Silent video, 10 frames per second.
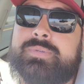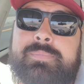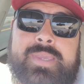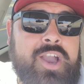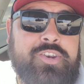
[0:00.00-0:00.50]

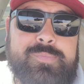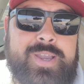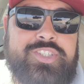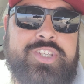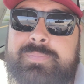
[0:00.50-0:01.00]
I'm counting
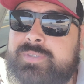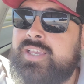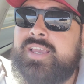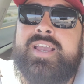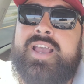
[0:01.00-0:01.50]
my chips.
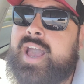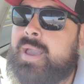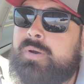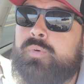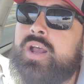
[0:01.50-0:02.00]

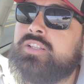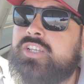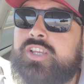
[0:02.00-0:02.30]
I'm about to